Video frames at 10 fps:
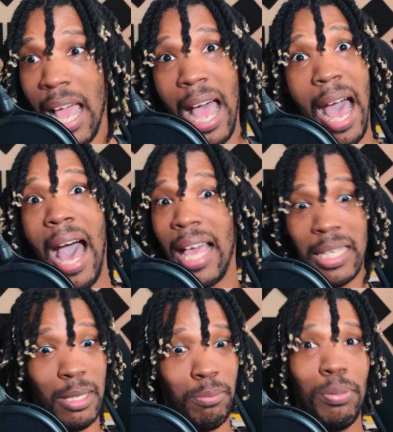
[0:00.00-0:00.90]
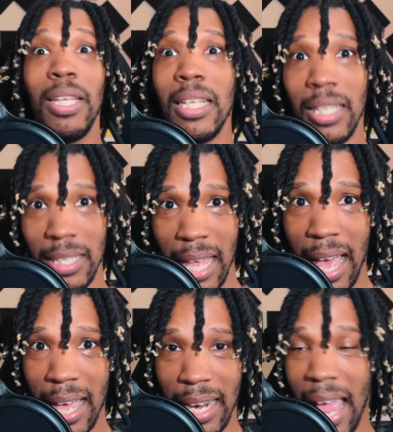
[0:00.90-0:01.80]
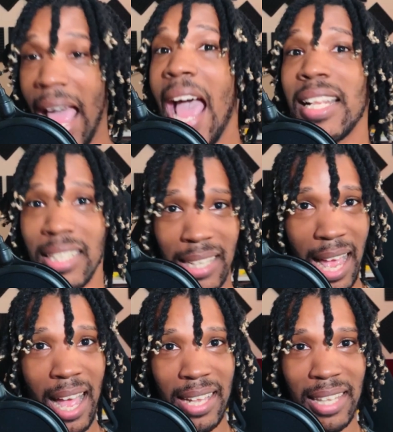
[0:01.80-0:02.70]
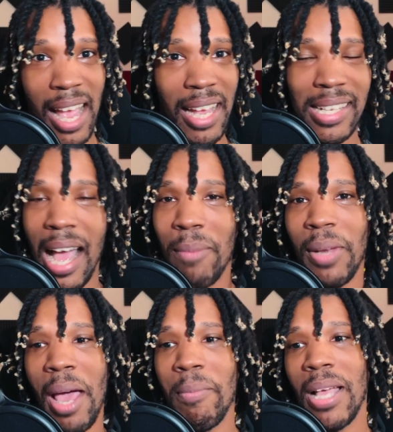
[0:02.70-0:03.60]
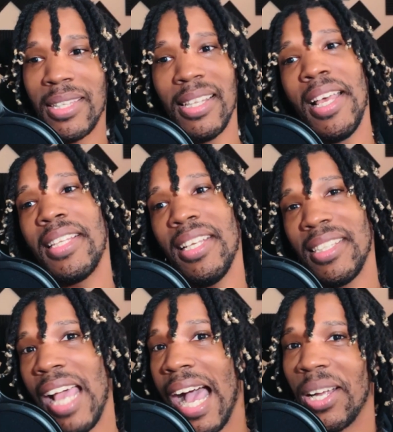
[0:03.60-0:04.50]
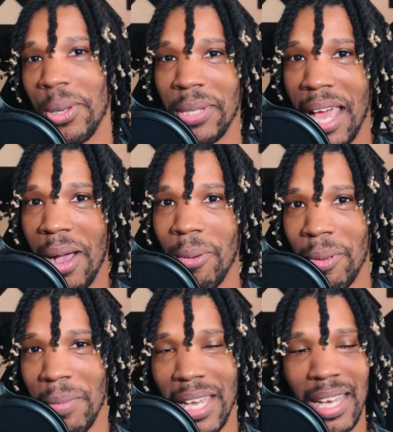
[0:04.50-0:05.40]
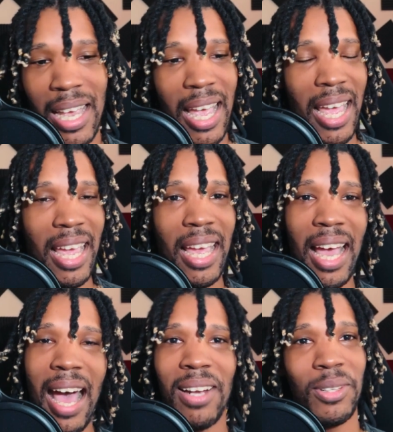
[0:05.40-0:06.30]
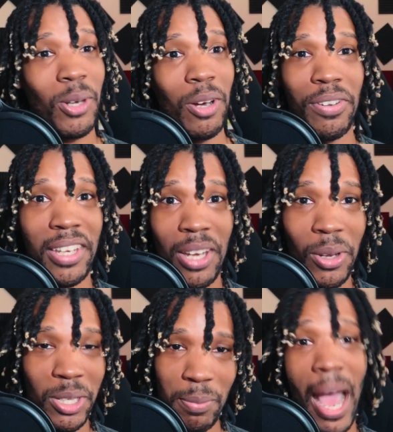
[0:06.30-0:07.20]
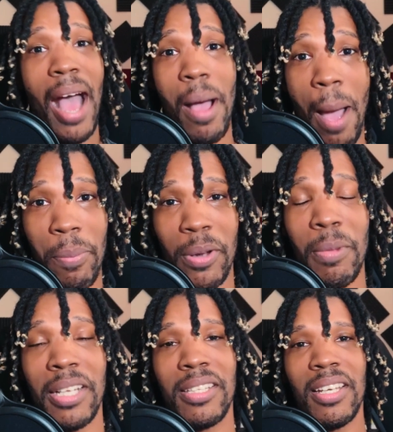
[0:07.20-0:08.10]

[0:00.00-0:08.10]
I completely lied. I had to lie. Like, I'm not about to let this guy go down with me. And I don't know if he noticed, but I pretty much